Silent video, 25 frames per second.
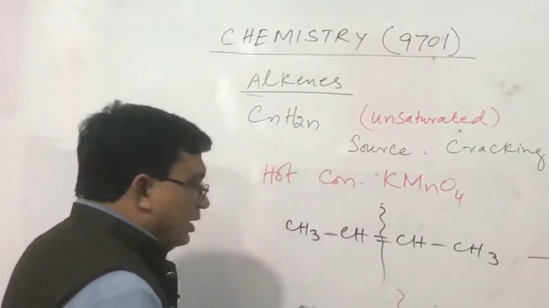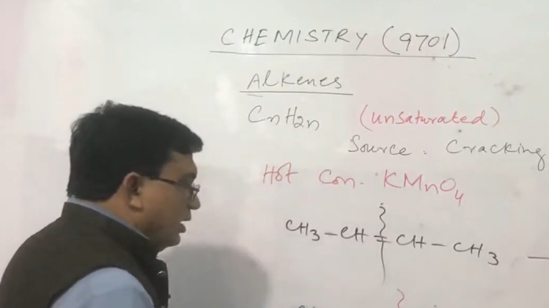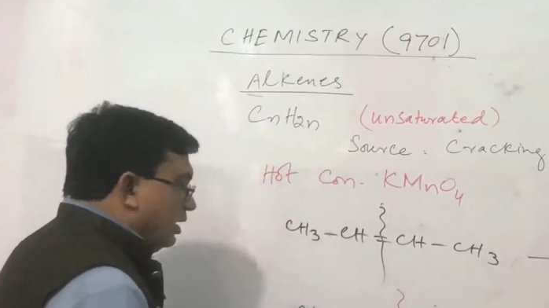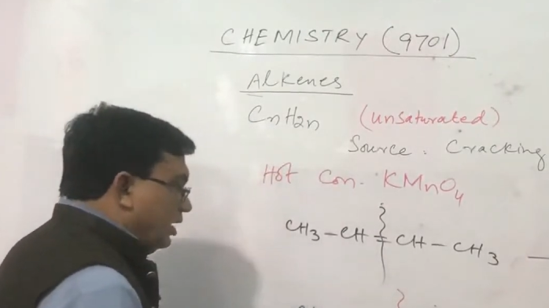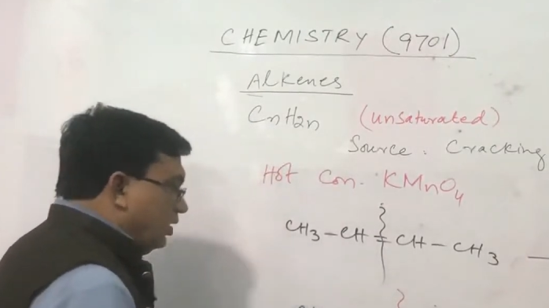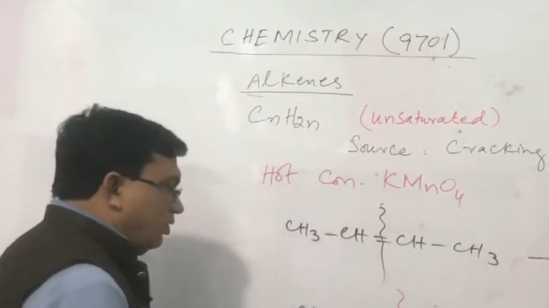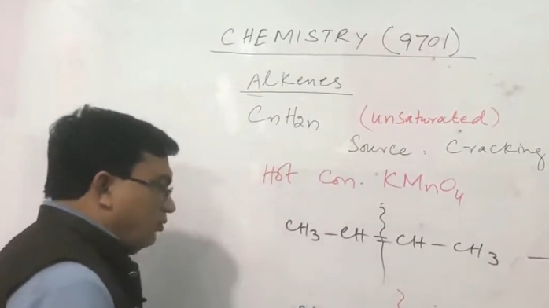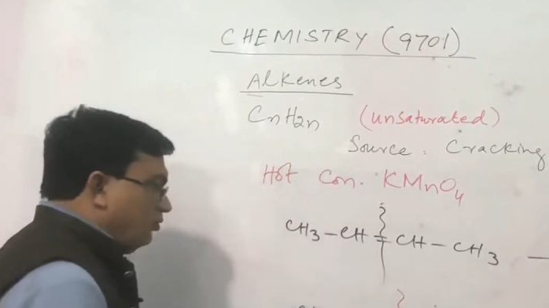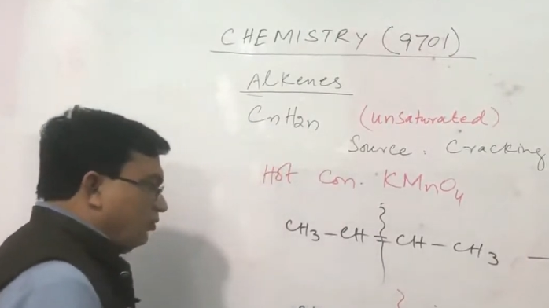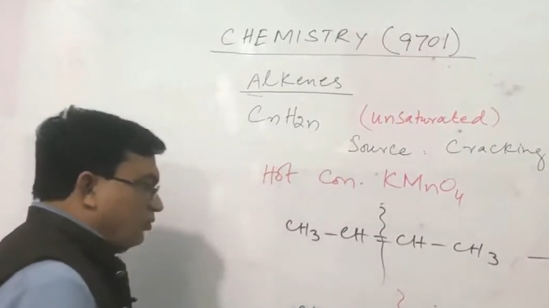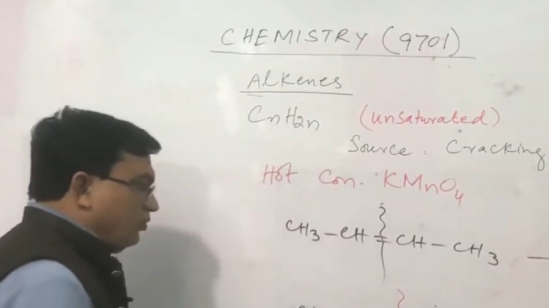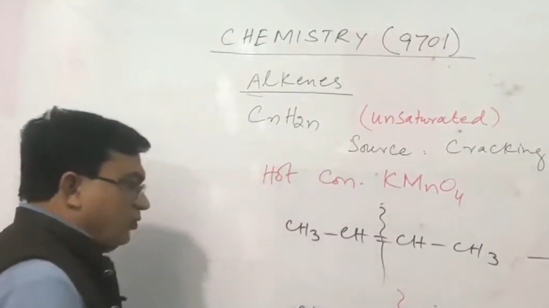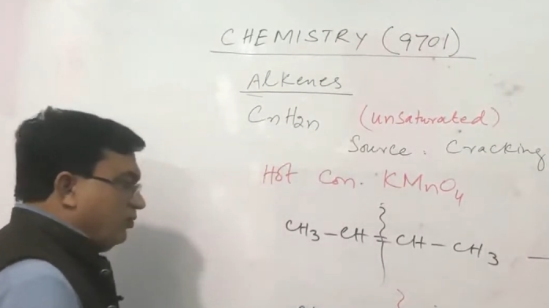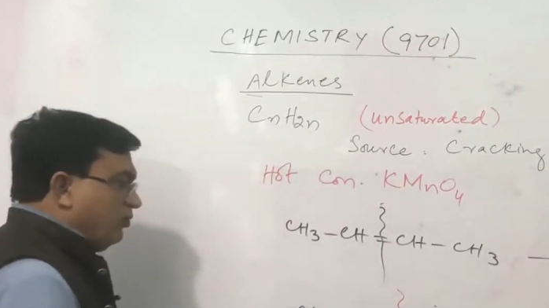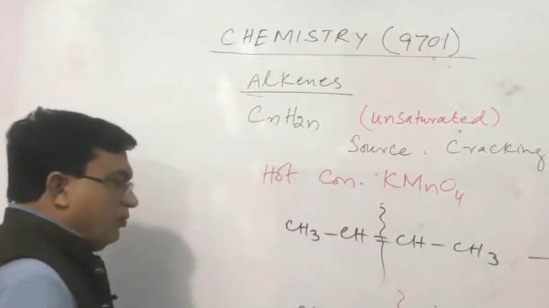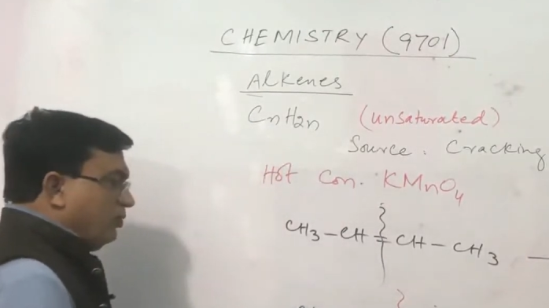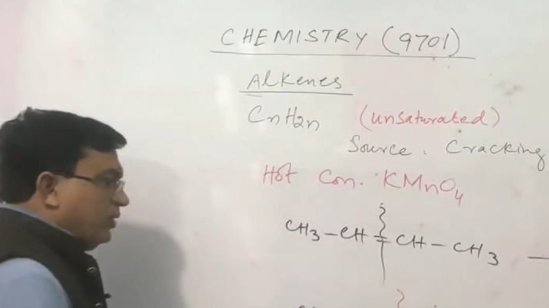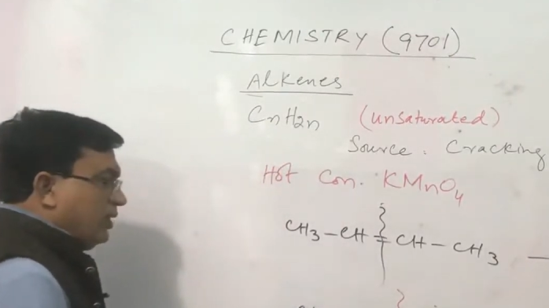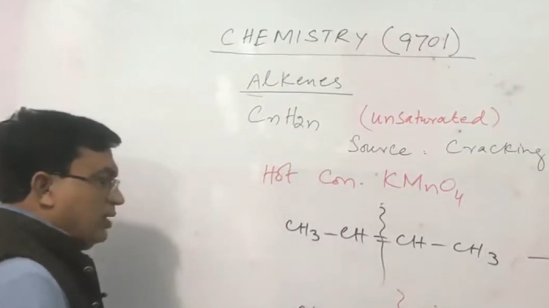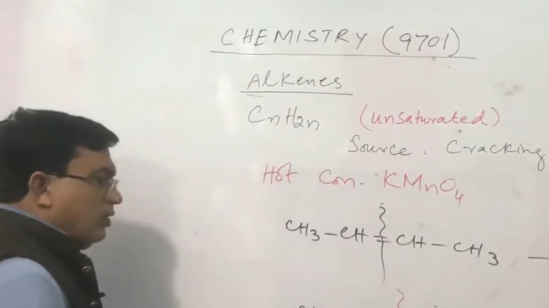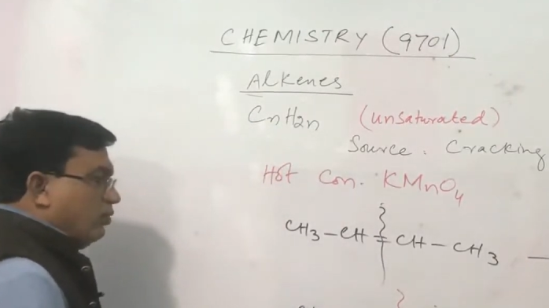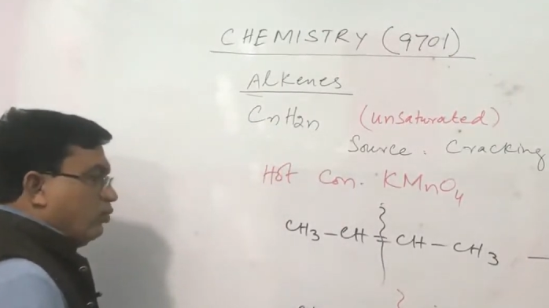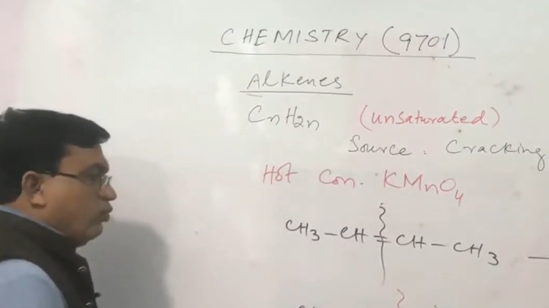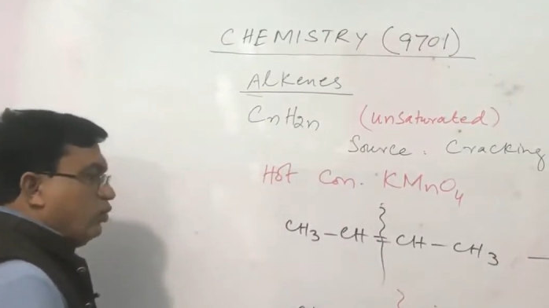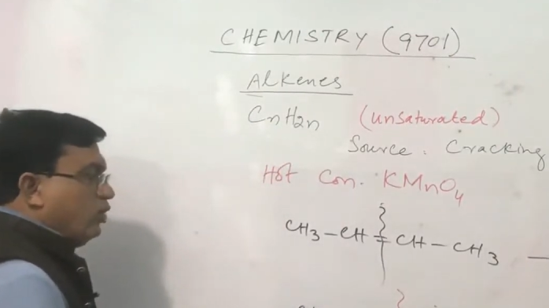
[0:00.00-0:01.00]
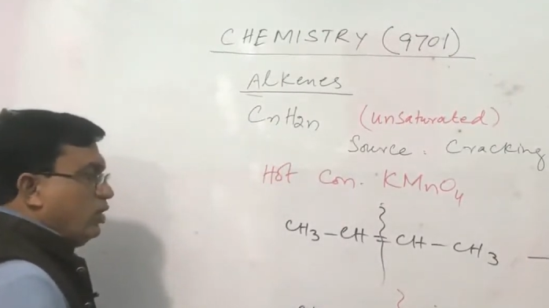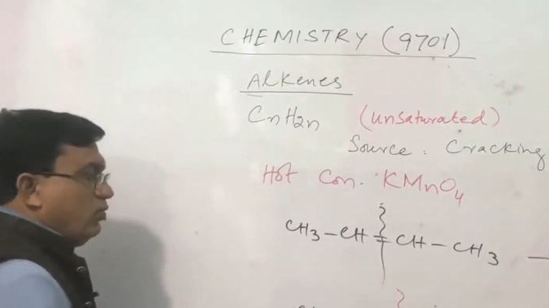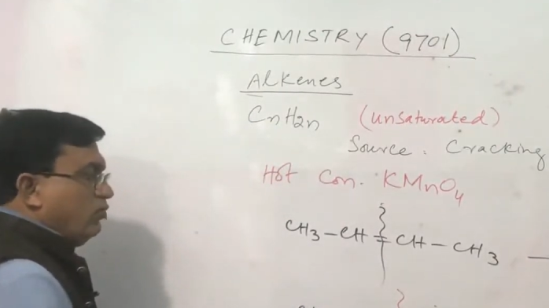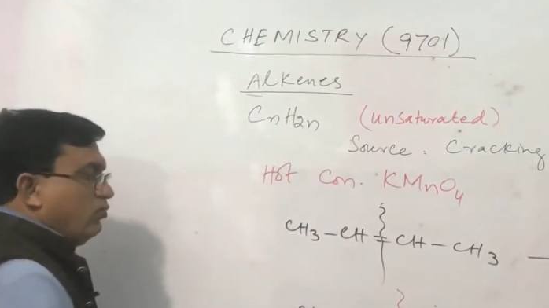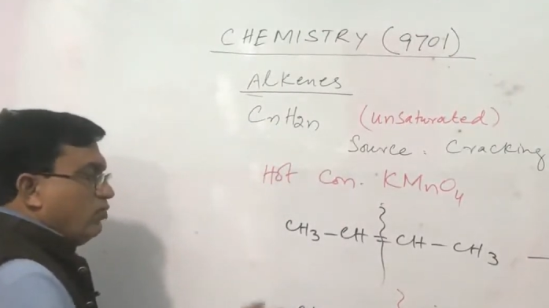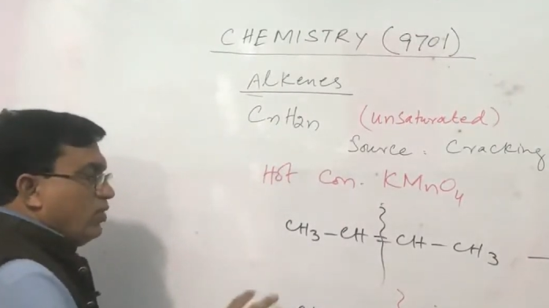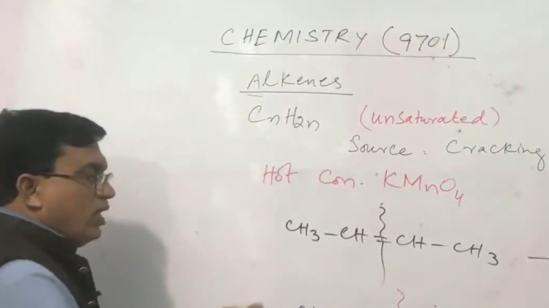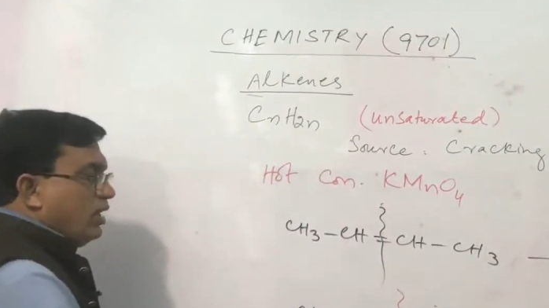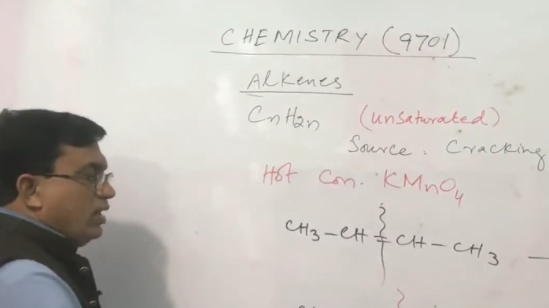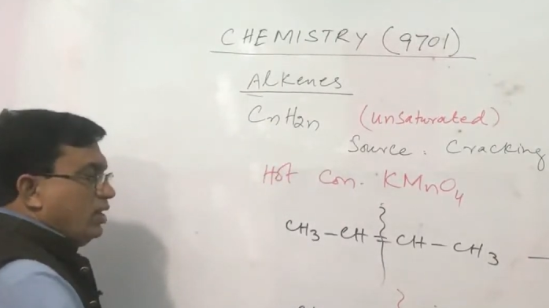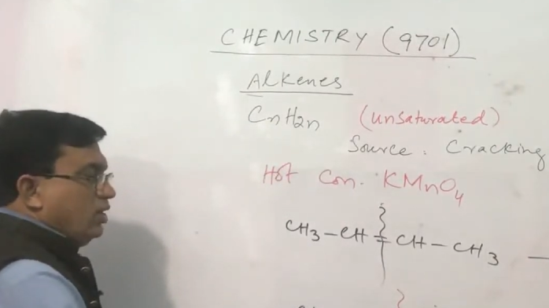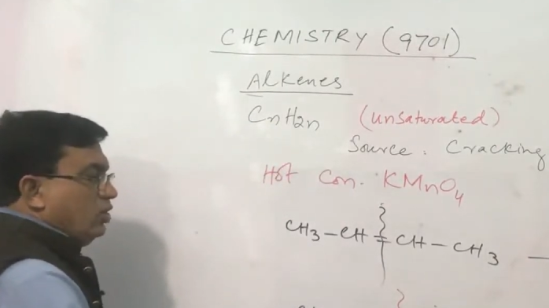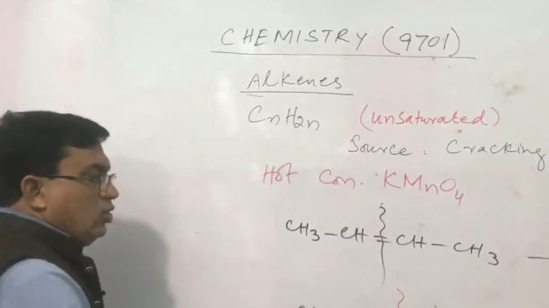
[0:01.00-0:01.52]
if we
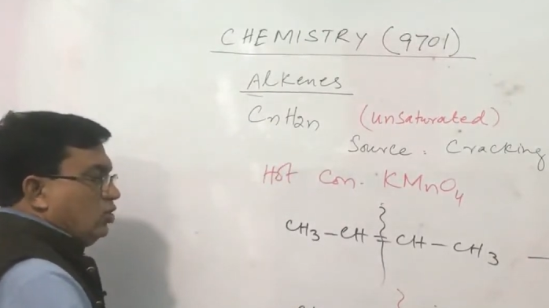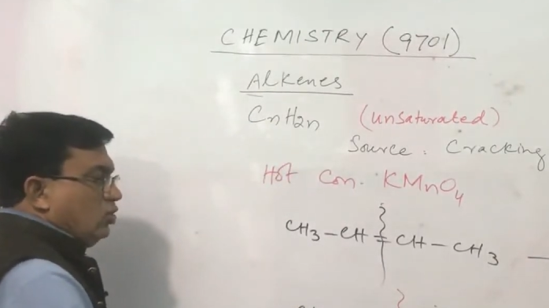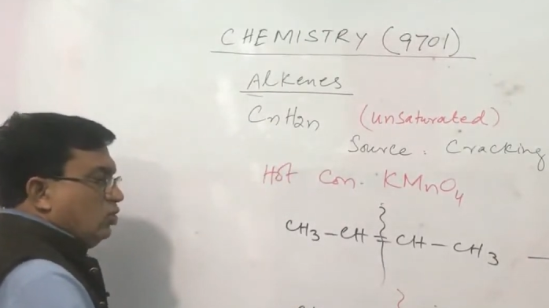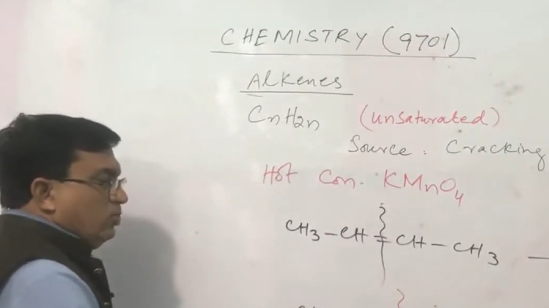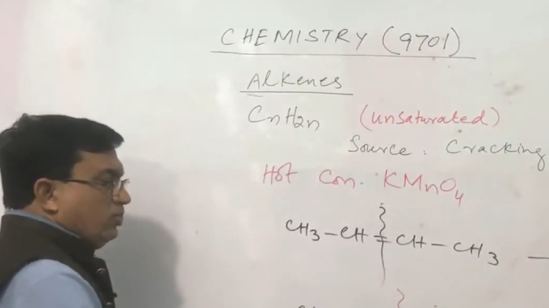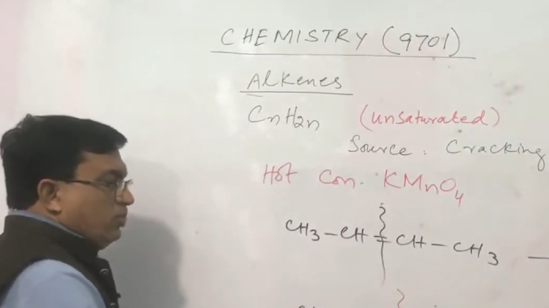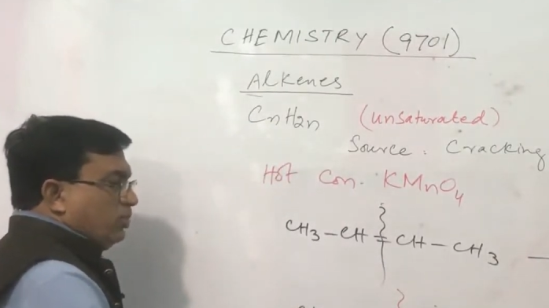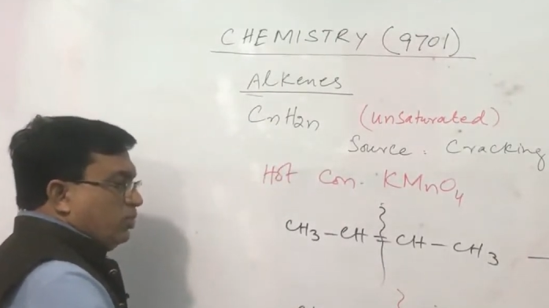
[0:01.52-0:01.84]
want to